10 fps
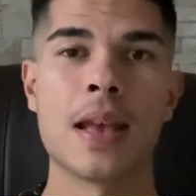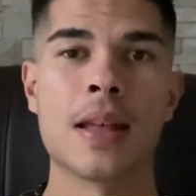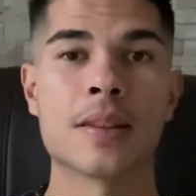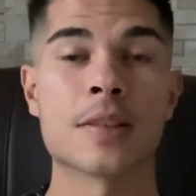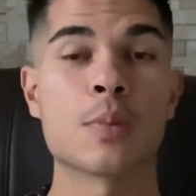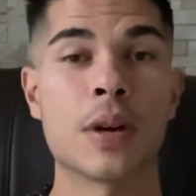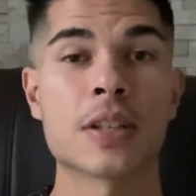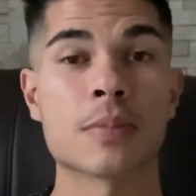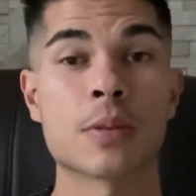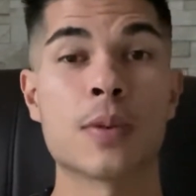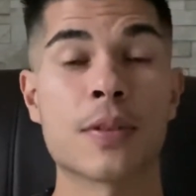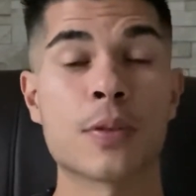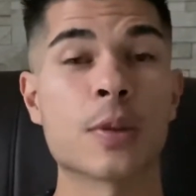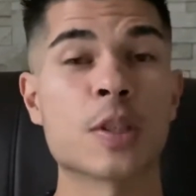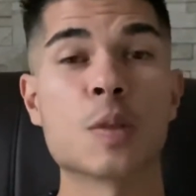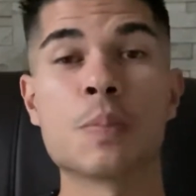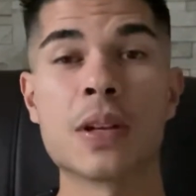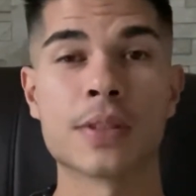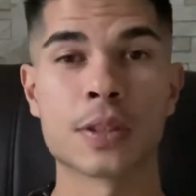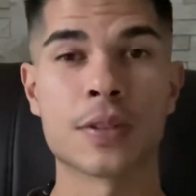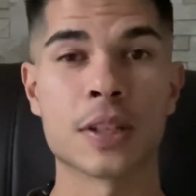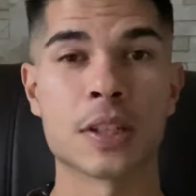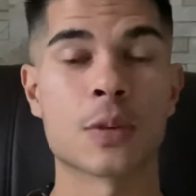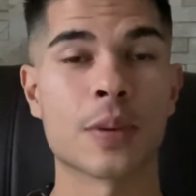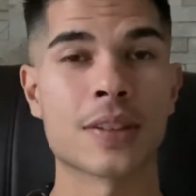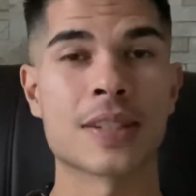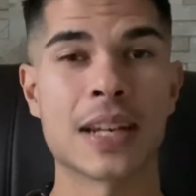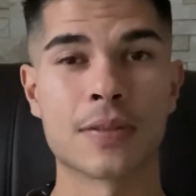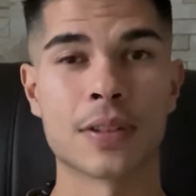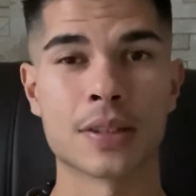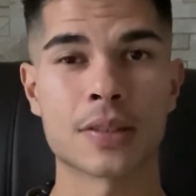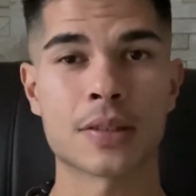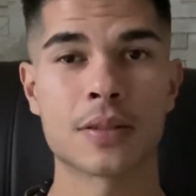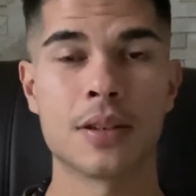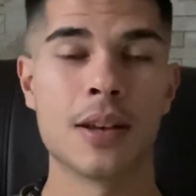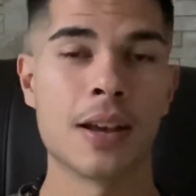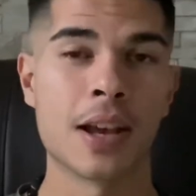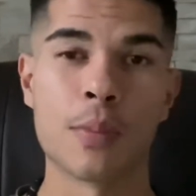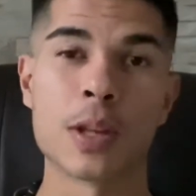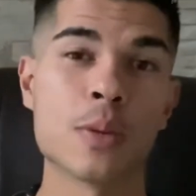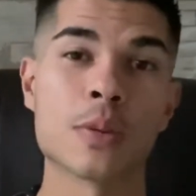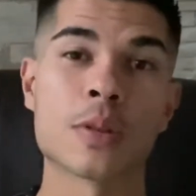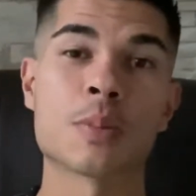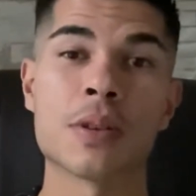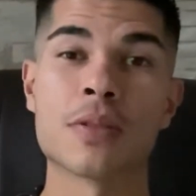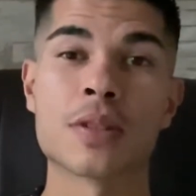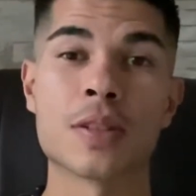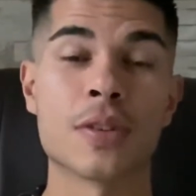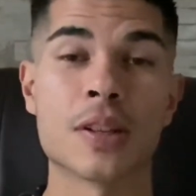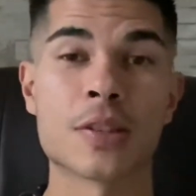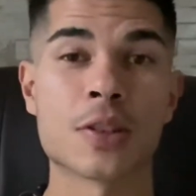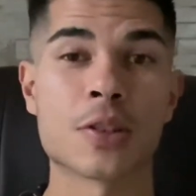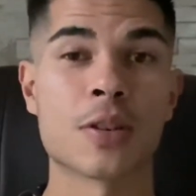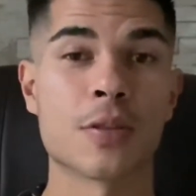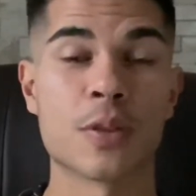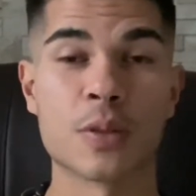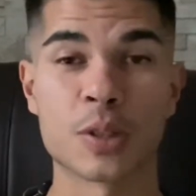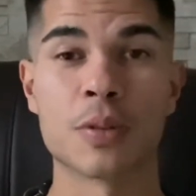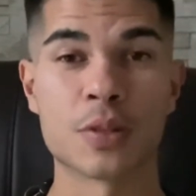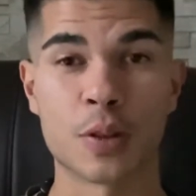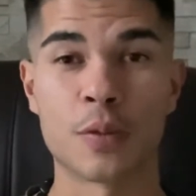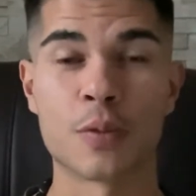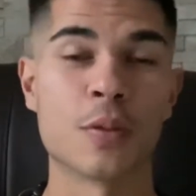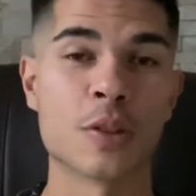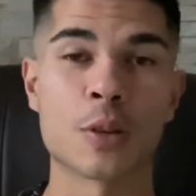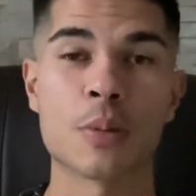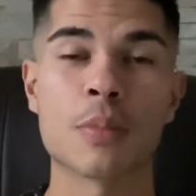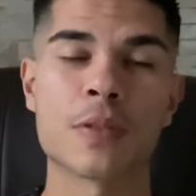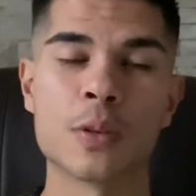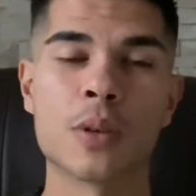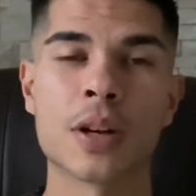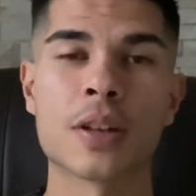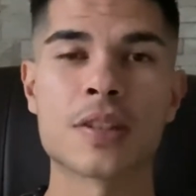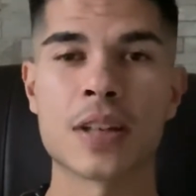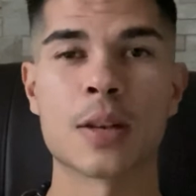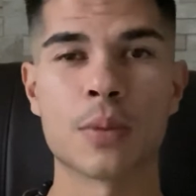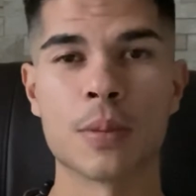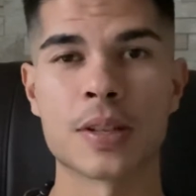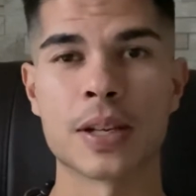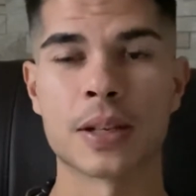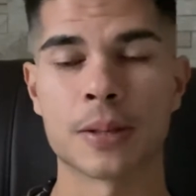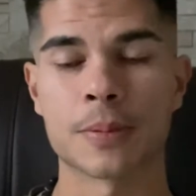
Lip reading: This is why sometimes we have to experience things to understand things. And when you experience the first session, if you go through the sober breath, you will understand what I'm saying.